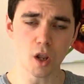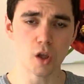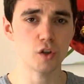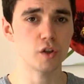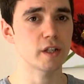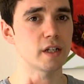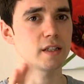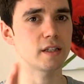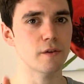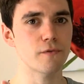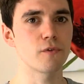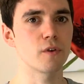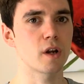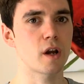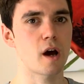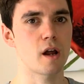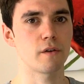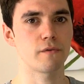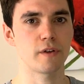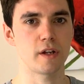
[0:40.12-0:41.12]
You get a different
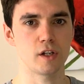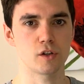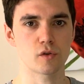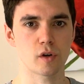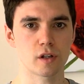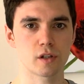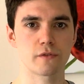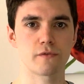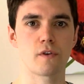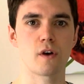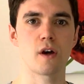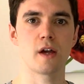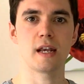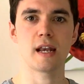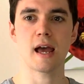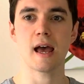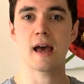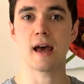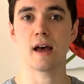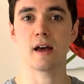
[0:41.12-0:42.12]
kind of heat transfer
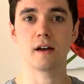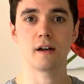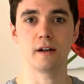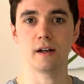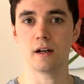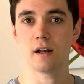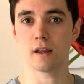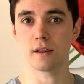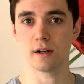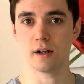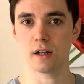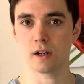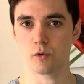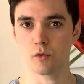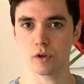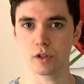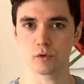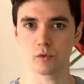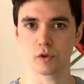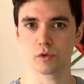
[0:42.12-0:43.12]
in air and other
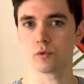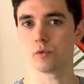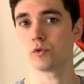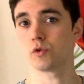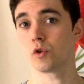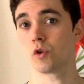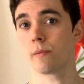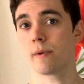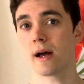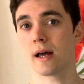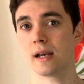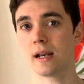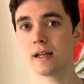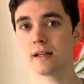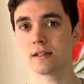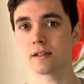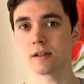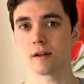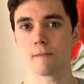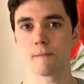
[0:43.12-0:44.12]
liquids, which we'll talk about
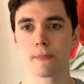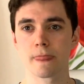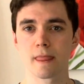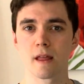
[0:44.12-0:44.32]
later.